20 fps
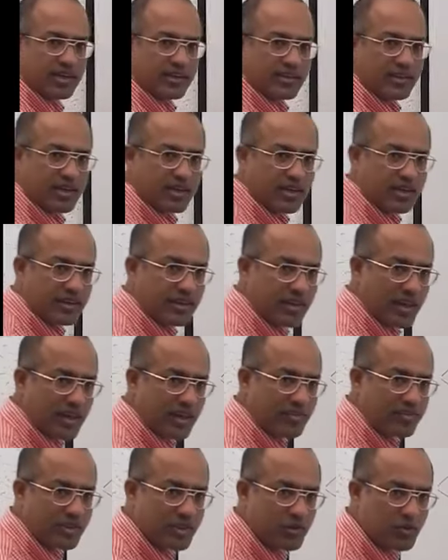In the cranial
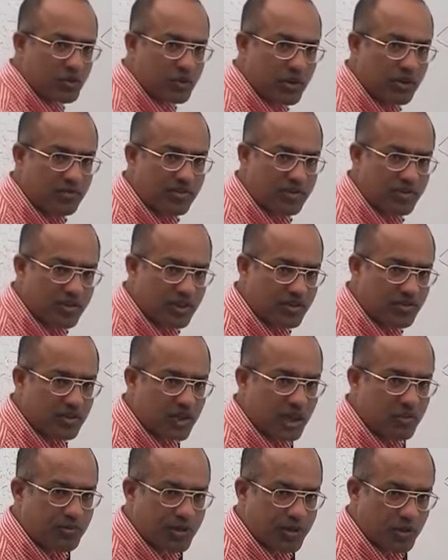cavity we have discussed
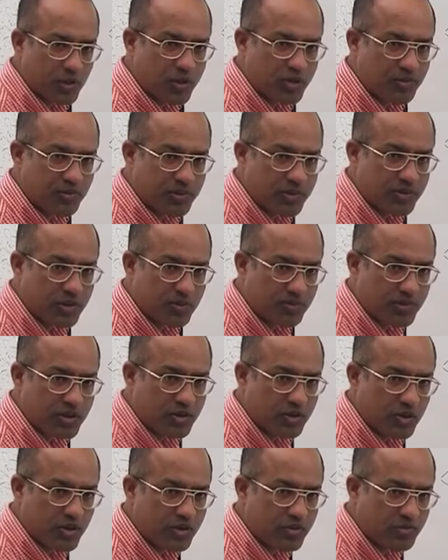epidural space.
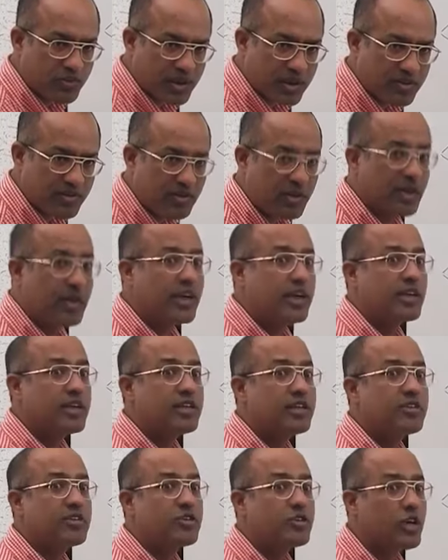Epidural space
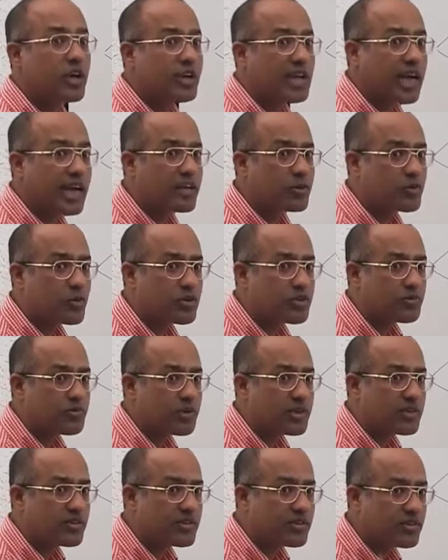is not actual
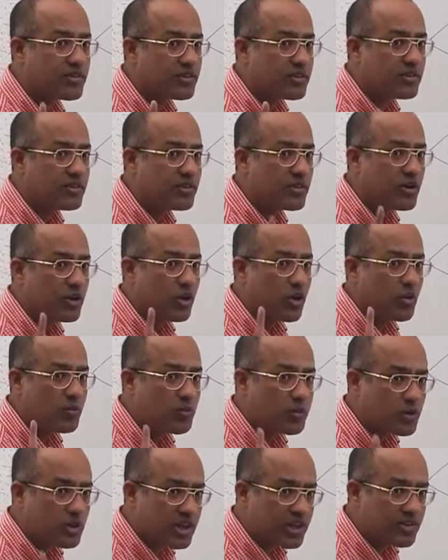space, this is
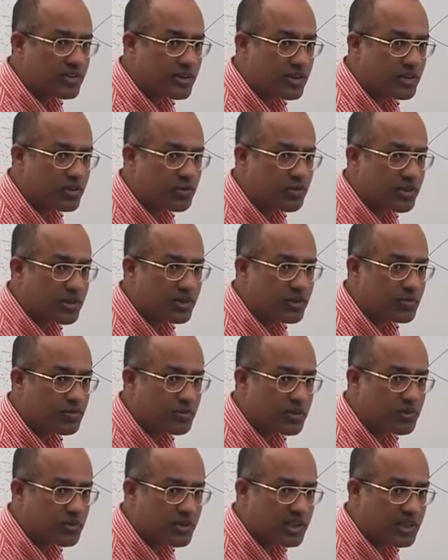potential space
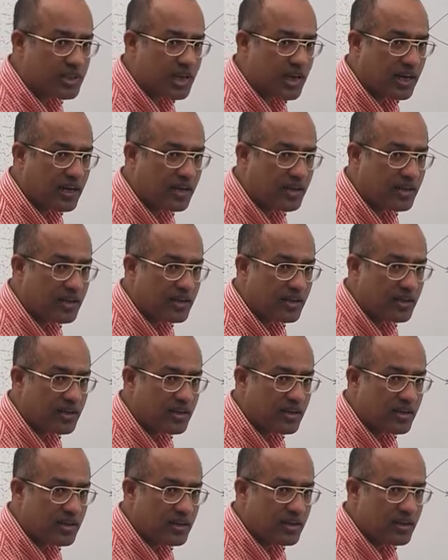between the
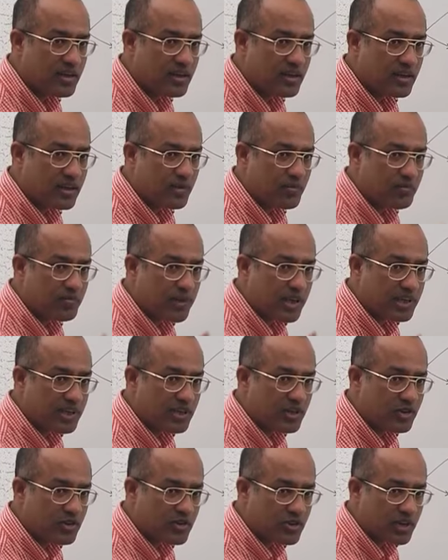
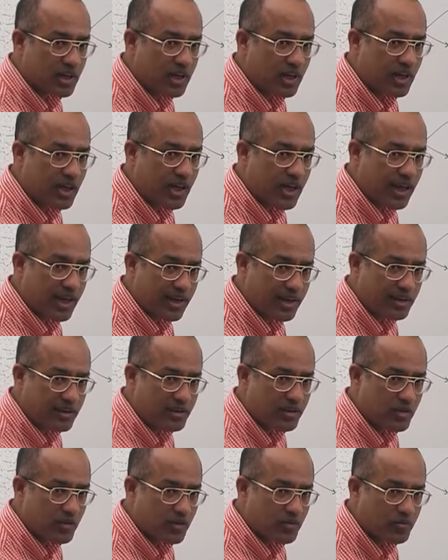periosteal
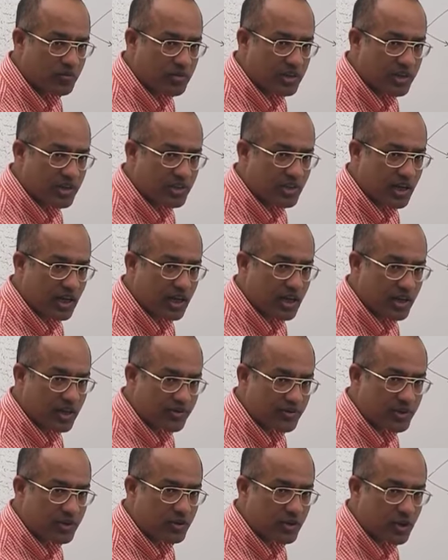and meningeal layer
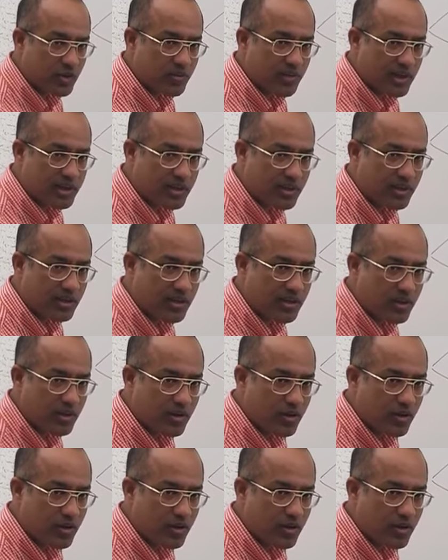of the dura mater.